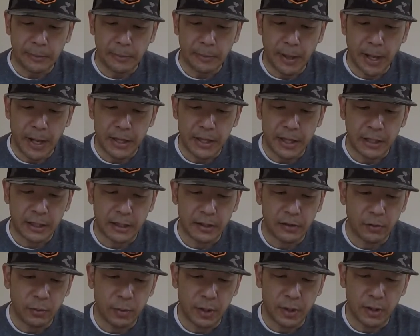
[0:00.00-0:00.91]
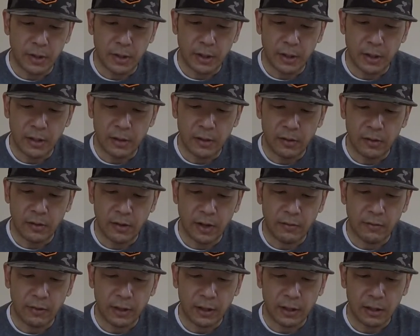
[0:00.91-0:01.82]
I think this one is
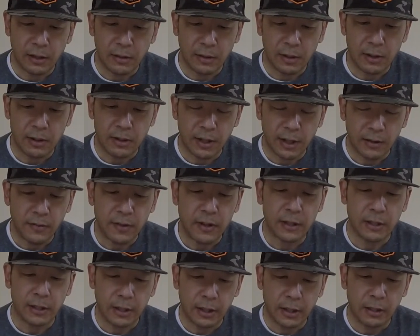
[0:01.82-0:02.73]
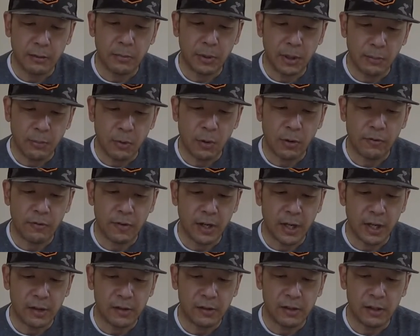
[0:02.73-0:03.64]
definitely going to be more
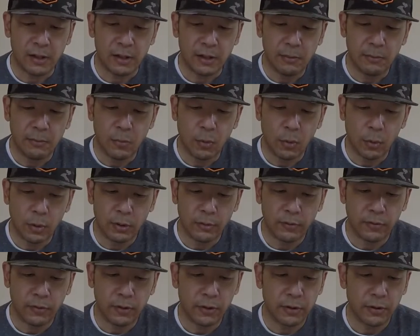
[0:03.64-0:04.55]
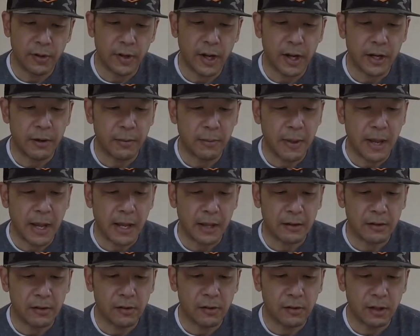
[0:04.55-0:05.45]
finessey, more for tighter
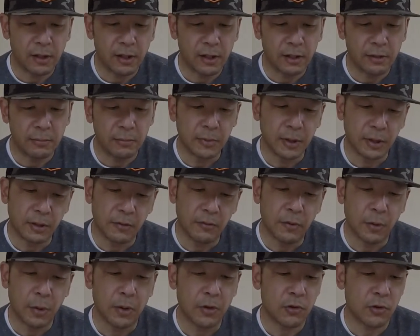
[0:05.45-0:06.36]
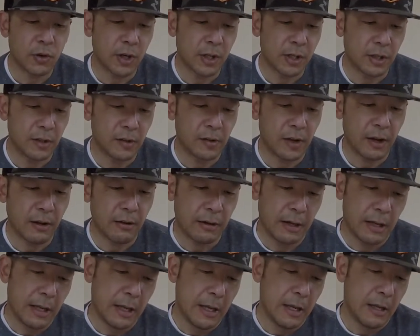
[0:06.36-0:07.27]
mats. Looking forward to trying this
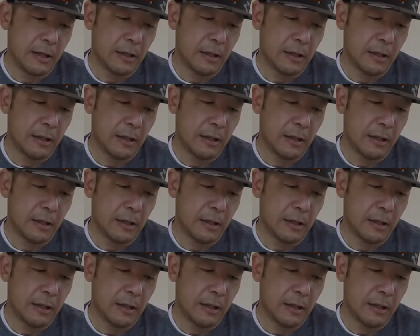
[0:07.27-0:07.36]
out.